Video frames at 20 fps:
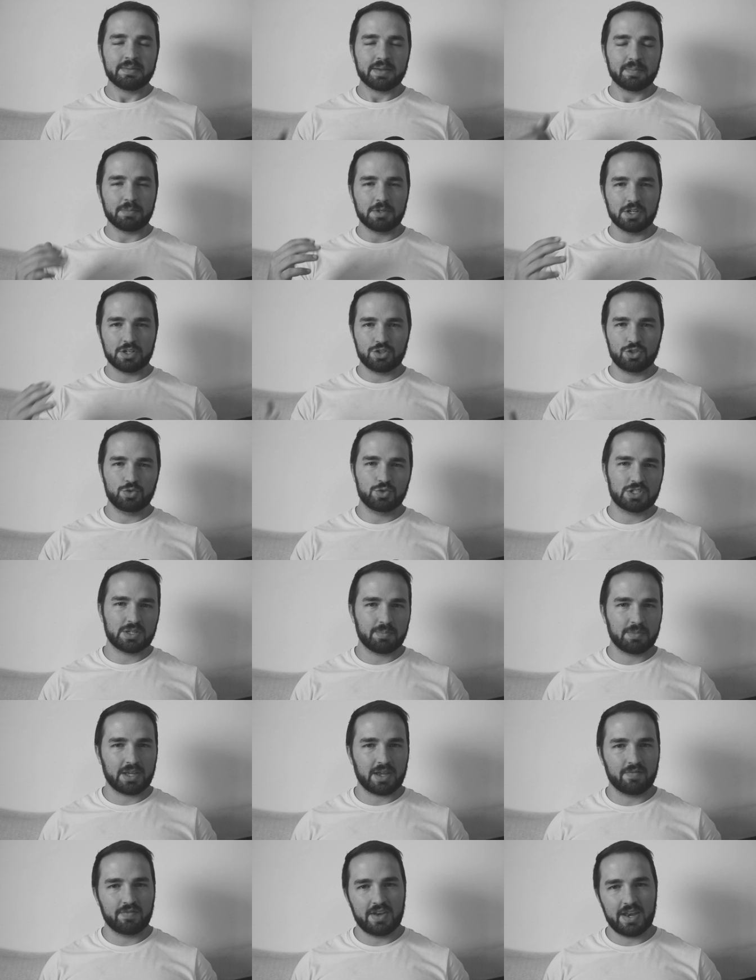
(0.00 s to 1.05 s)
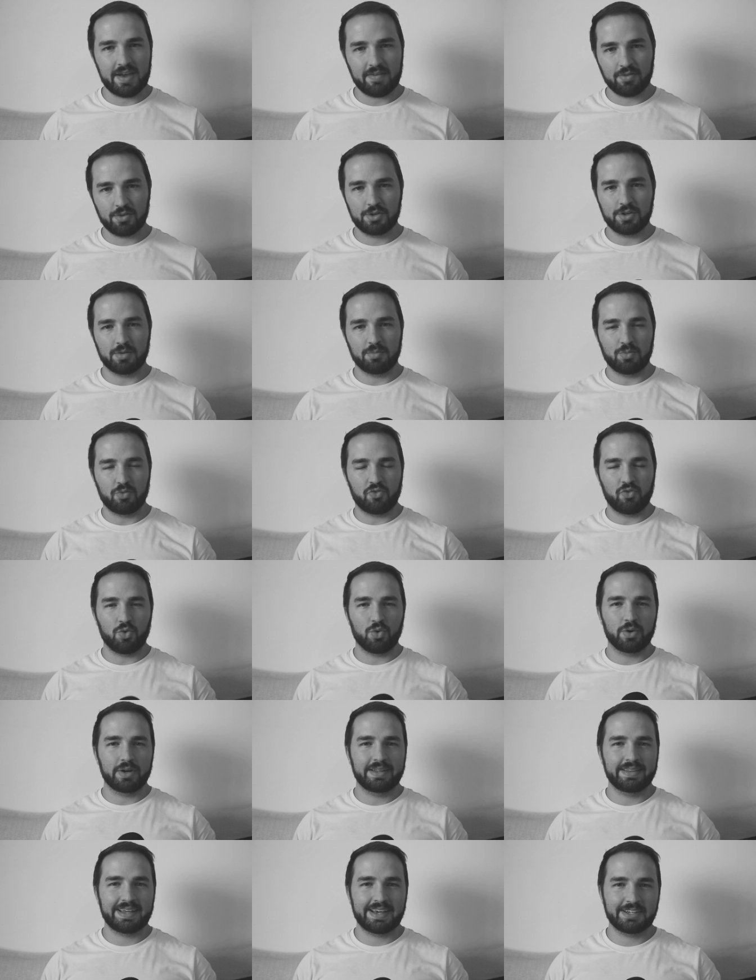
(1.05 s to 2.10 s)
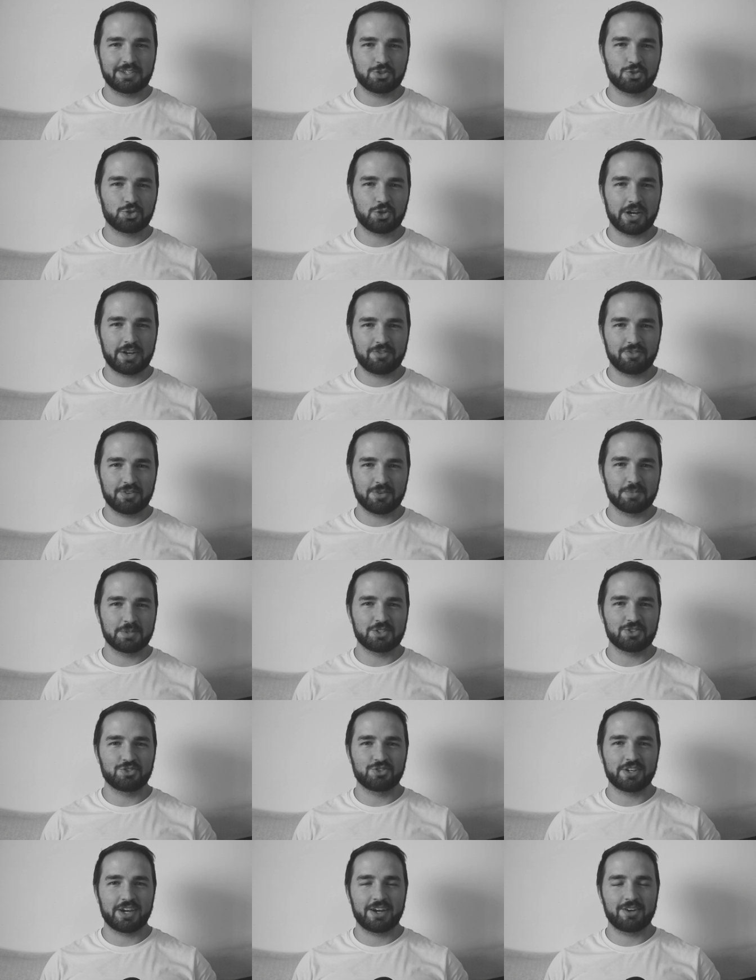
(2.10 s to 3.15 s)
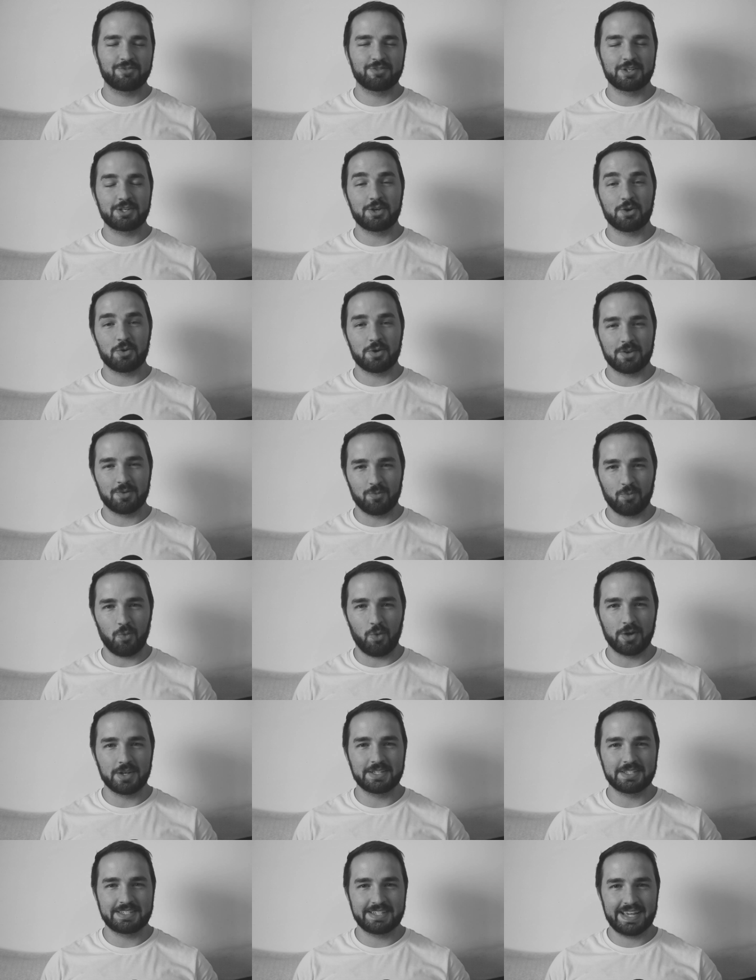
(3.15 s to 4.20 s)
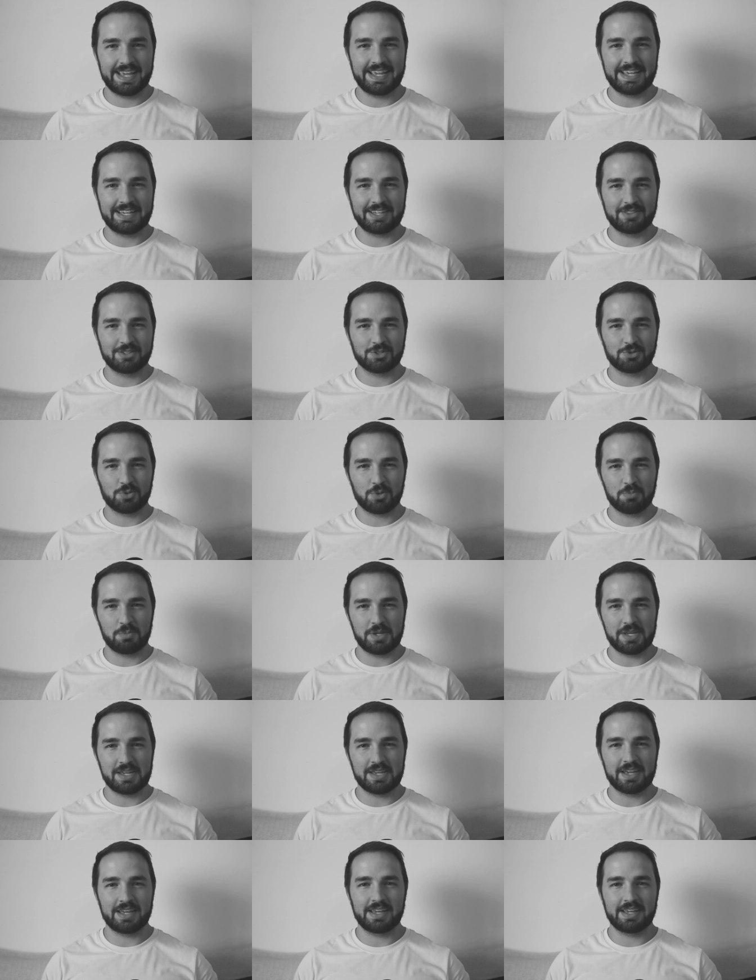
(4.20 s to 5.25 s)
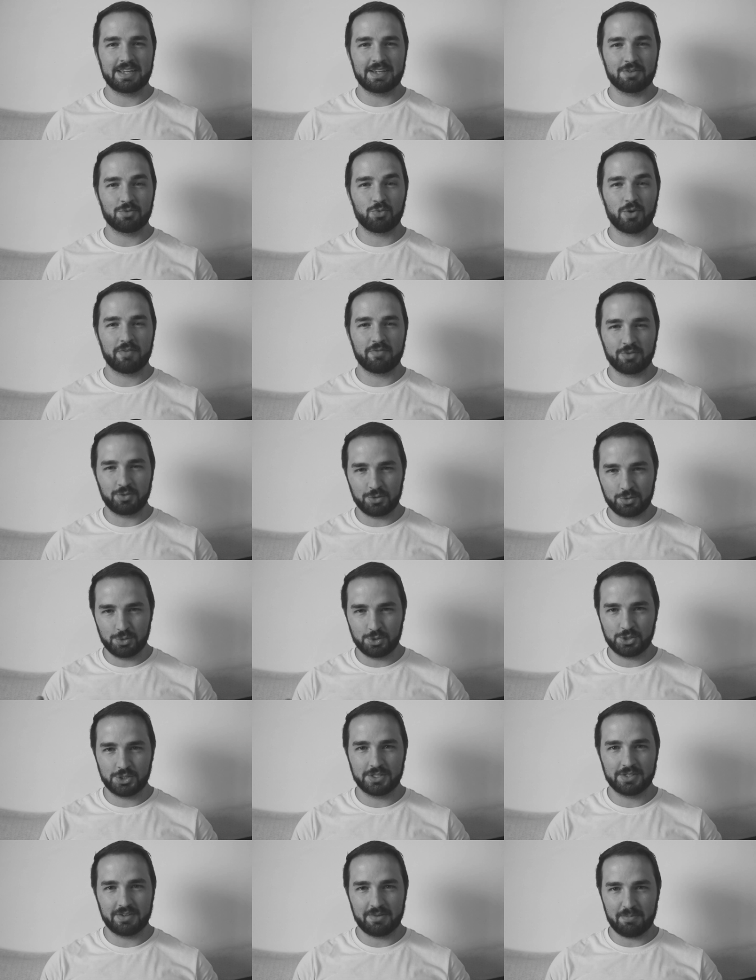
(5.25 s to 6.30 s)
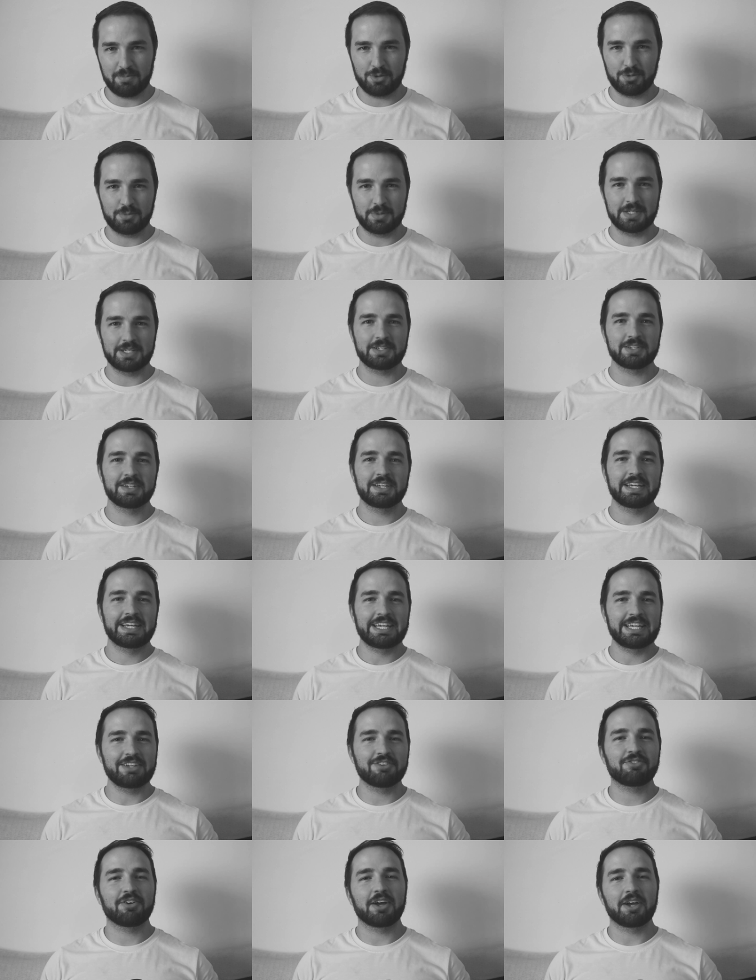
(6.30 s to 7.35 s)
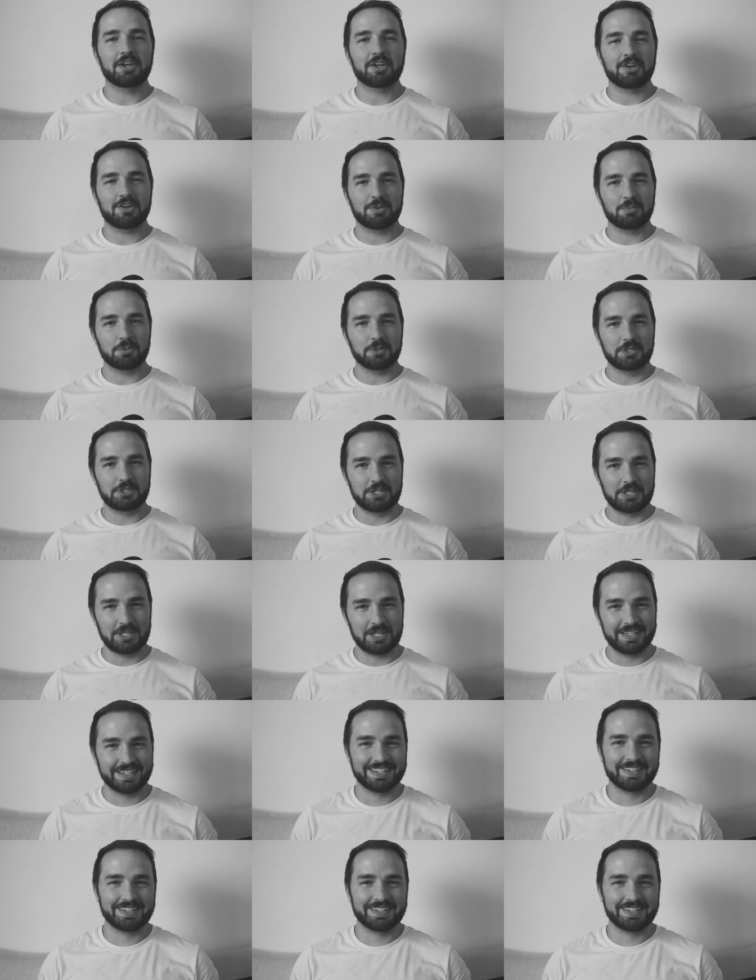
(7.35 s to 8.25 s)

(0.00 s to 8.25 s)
I'm going to do something I've never done before, and that is try to film this entire video in one take. This will be a revolutionary moment if I accomplish it.